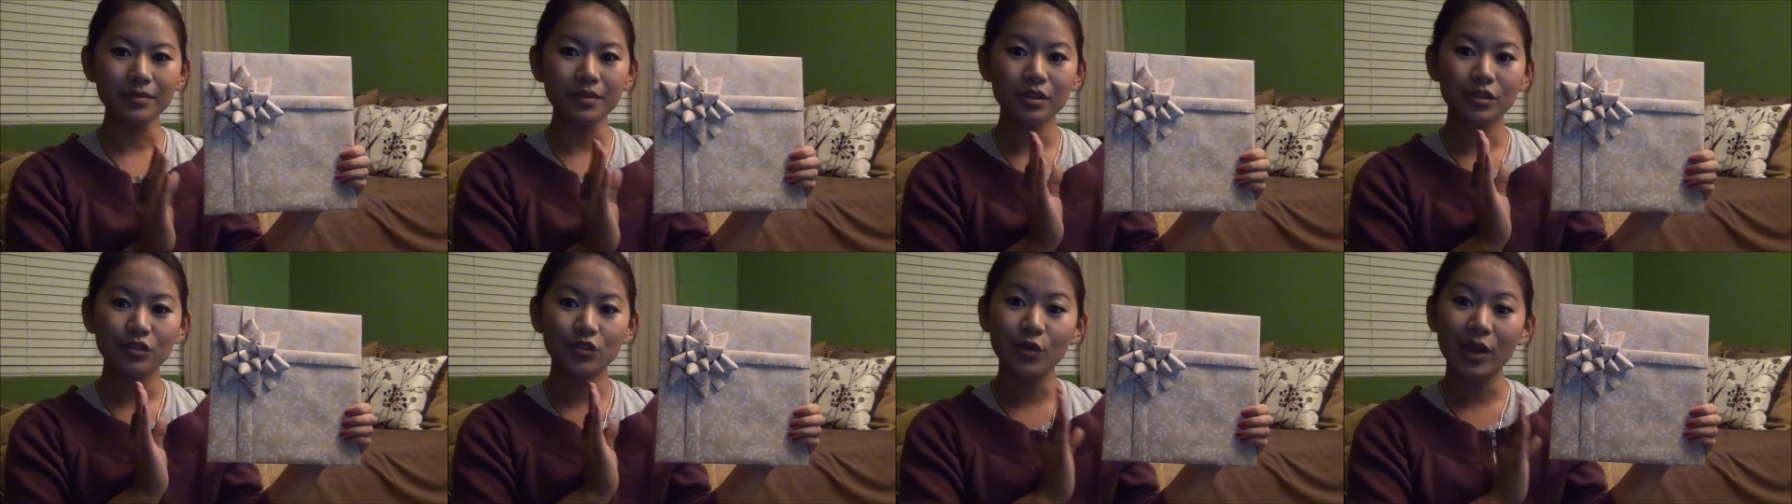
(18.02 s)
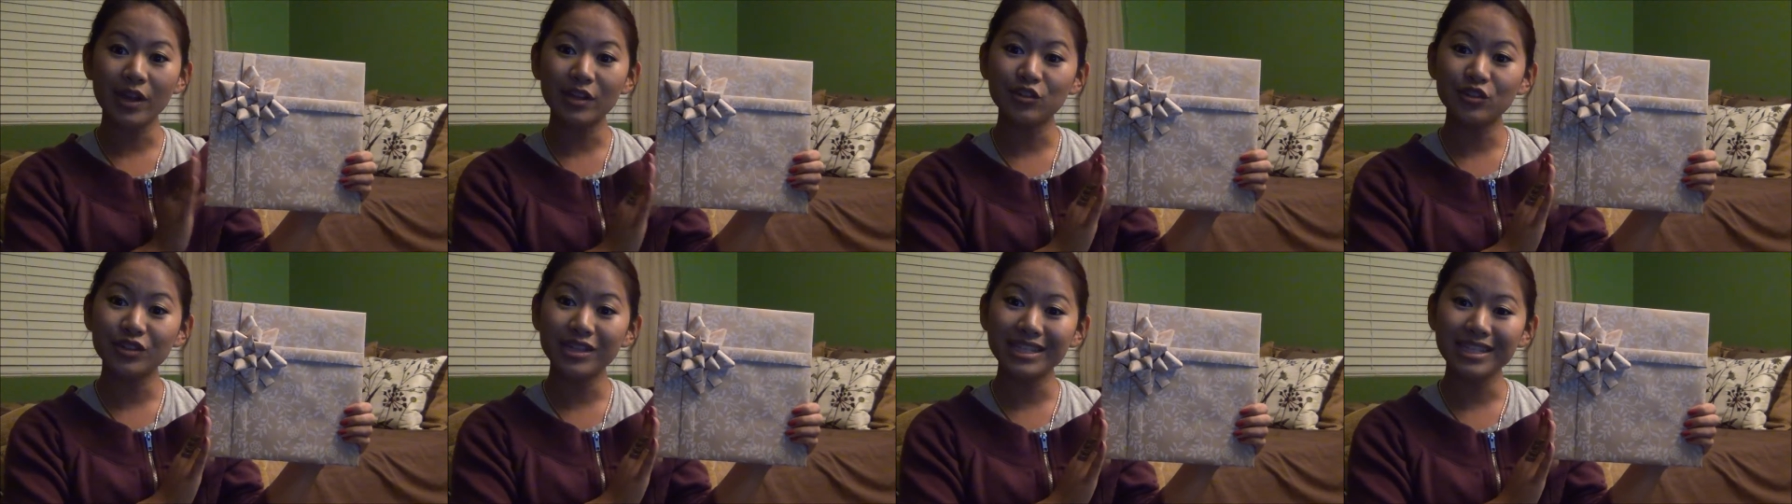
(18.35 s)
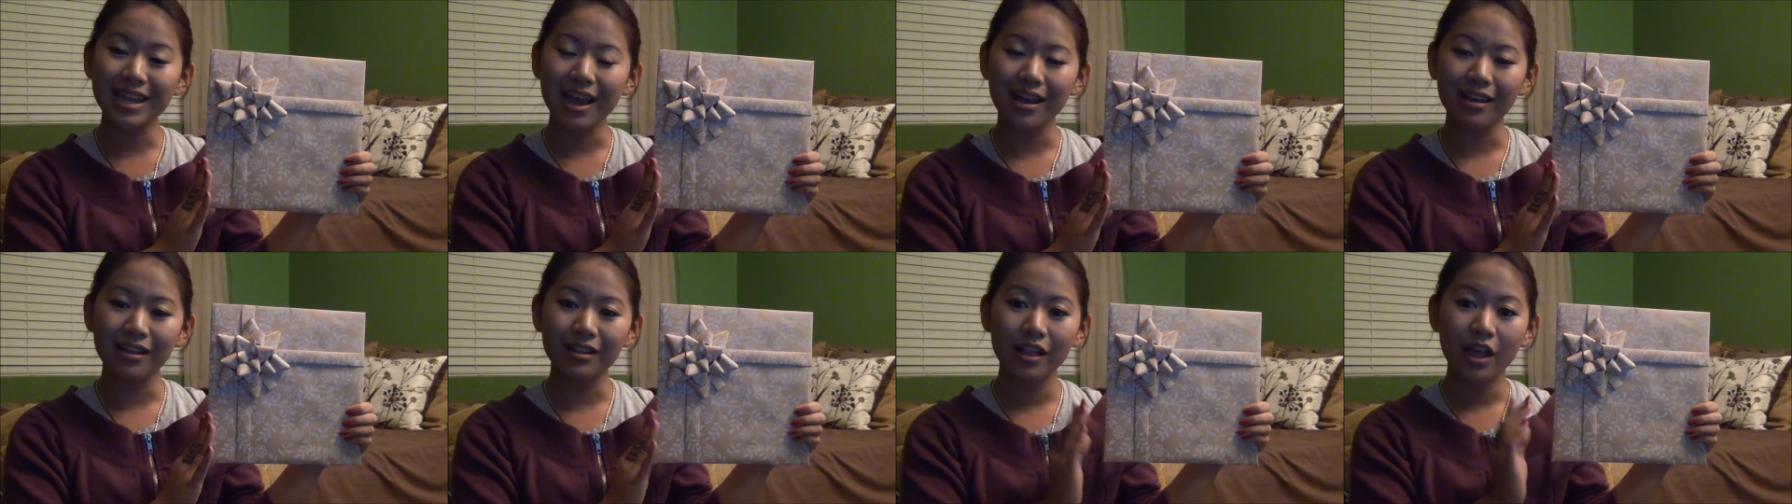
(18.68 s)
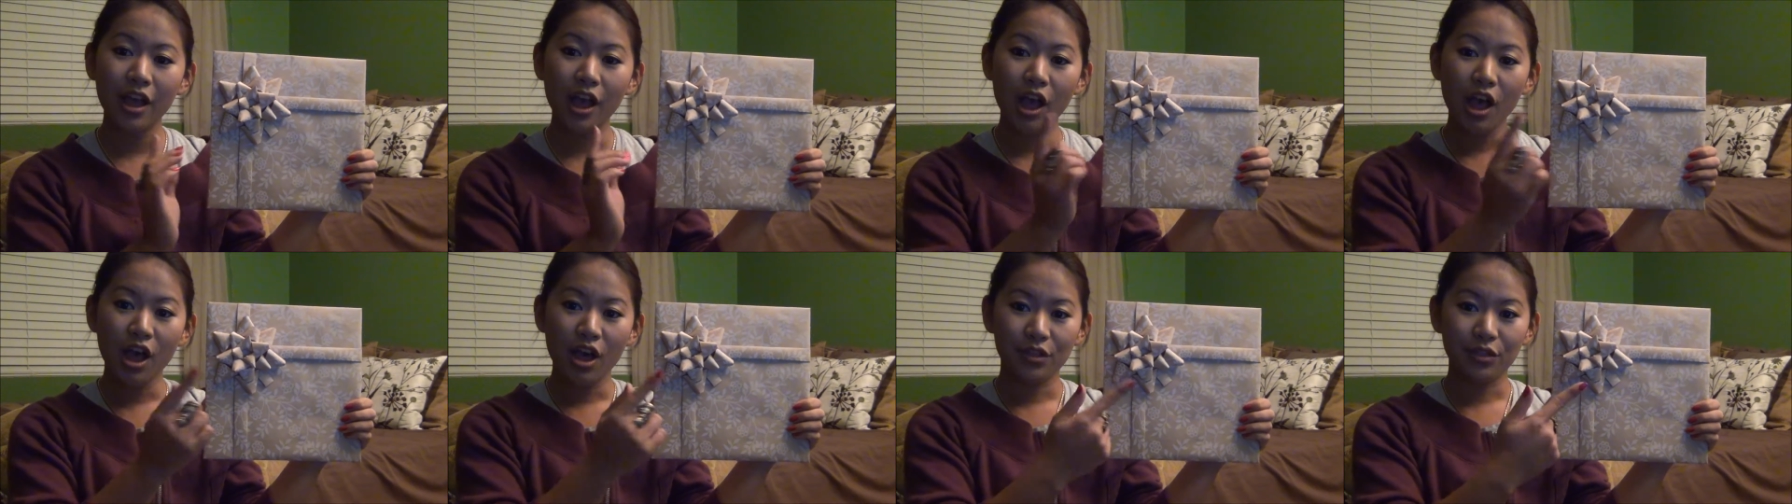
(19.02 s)
So as you can tell,
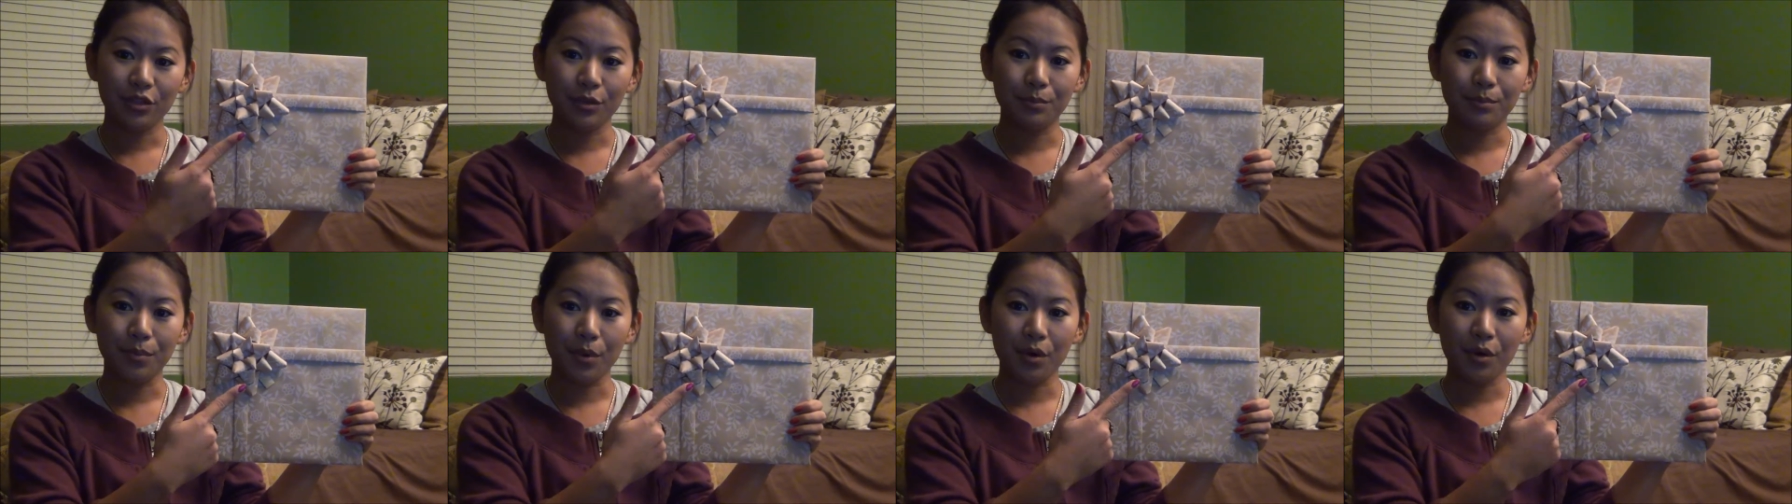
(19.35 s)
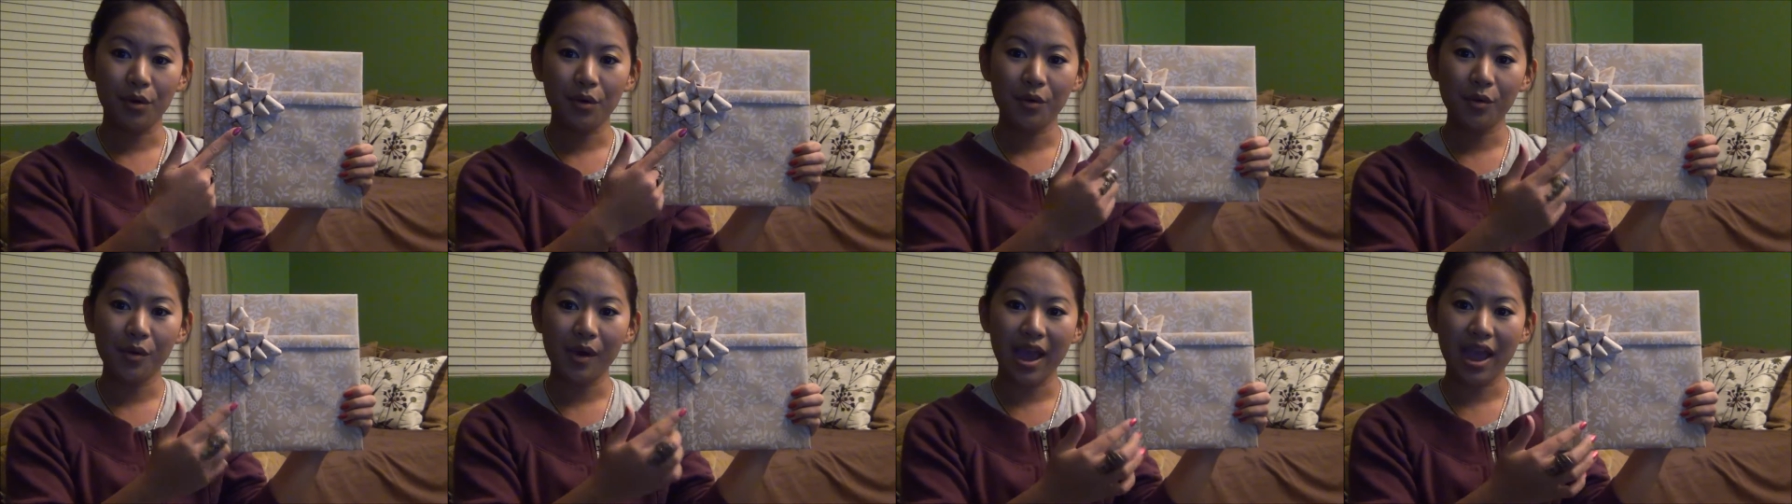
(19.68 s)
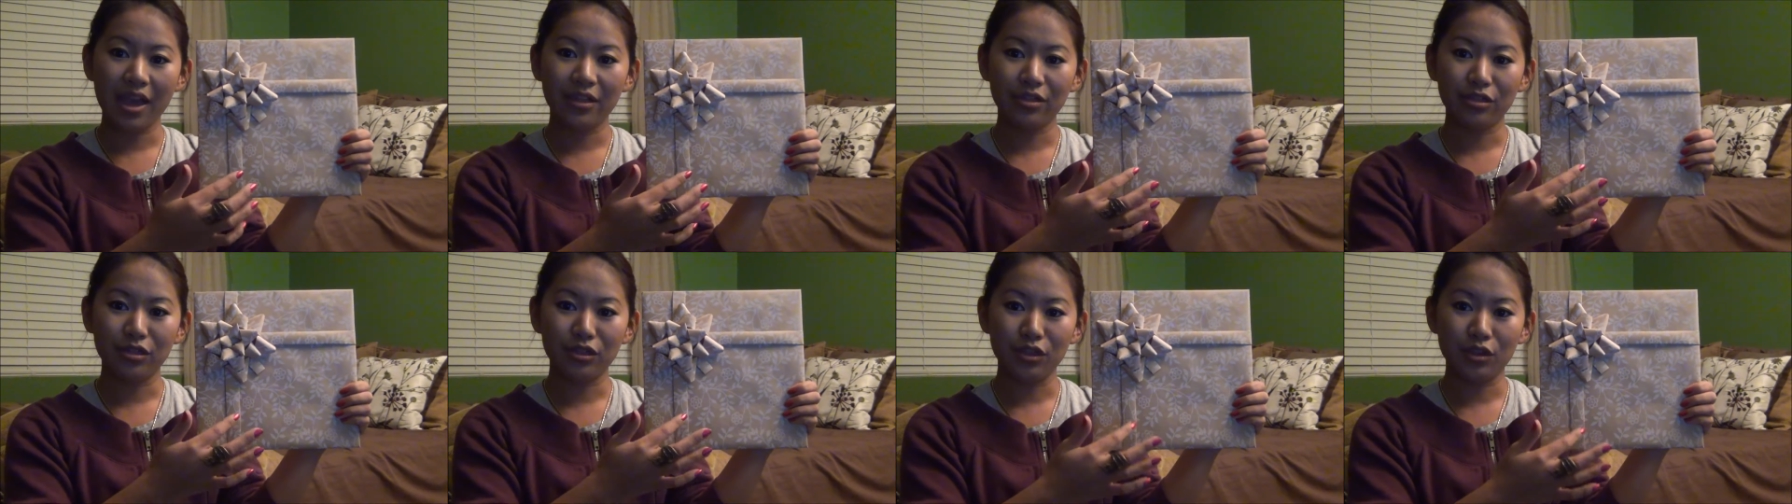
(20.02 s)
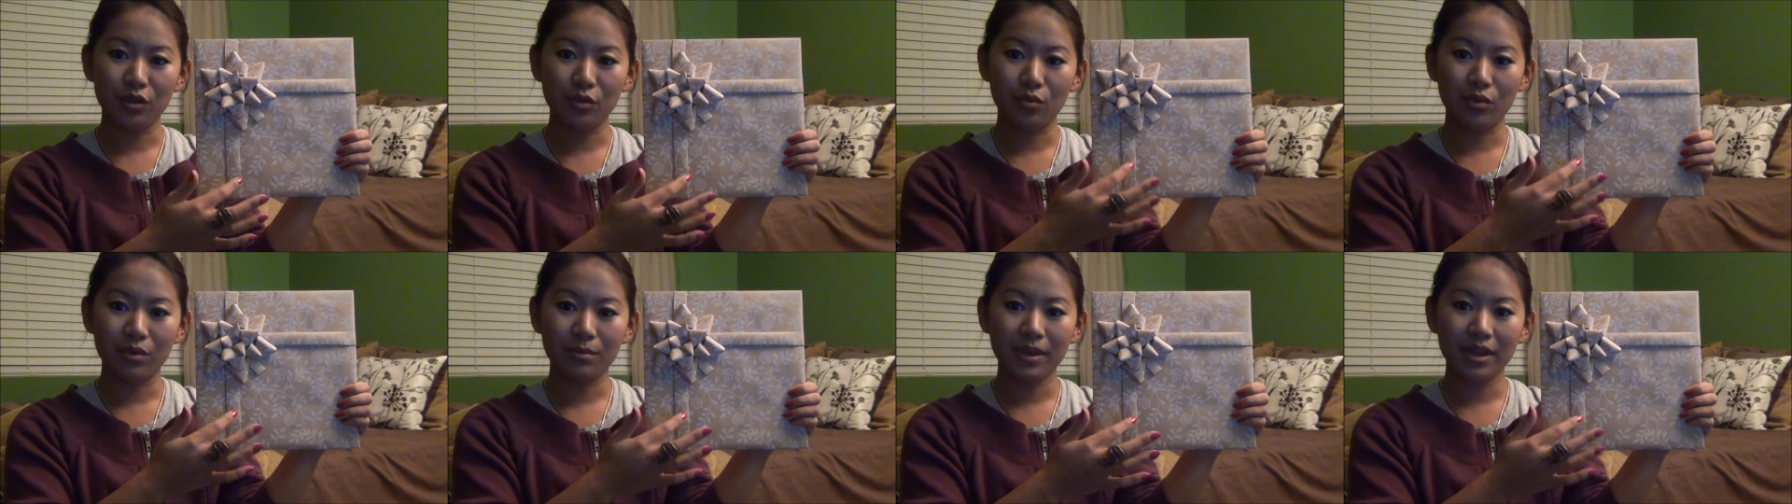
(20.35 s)
the bow and
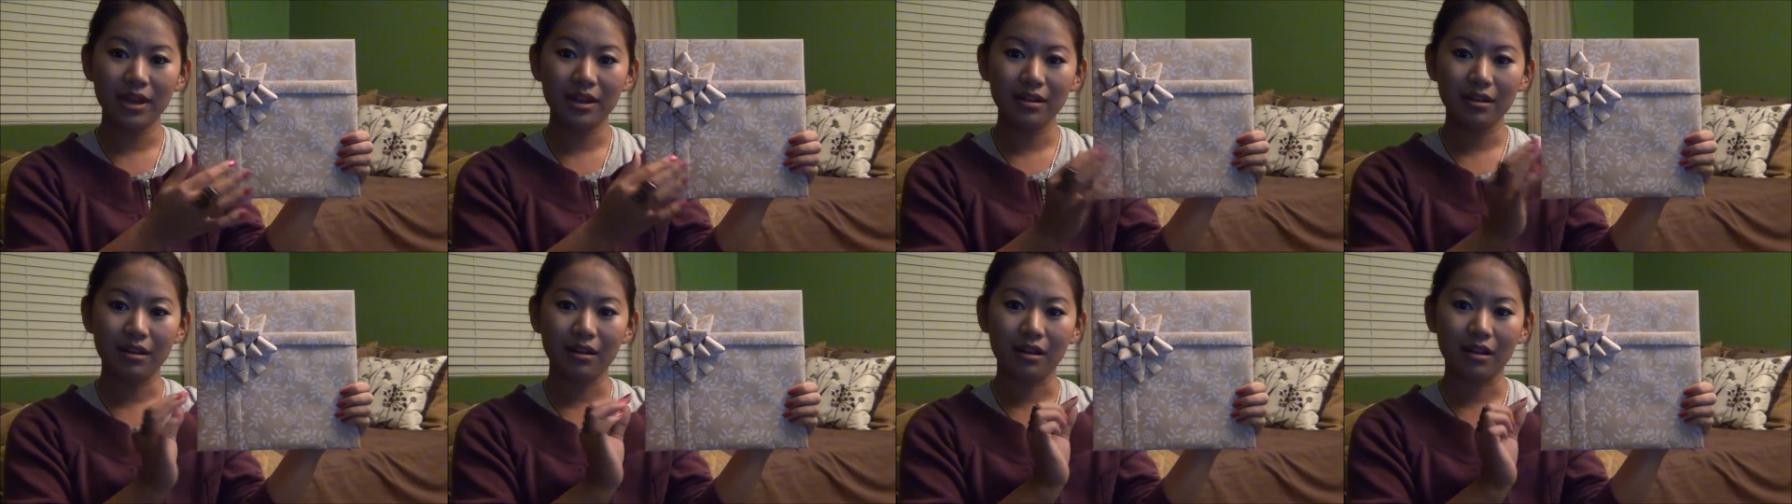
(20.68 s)
the ribbon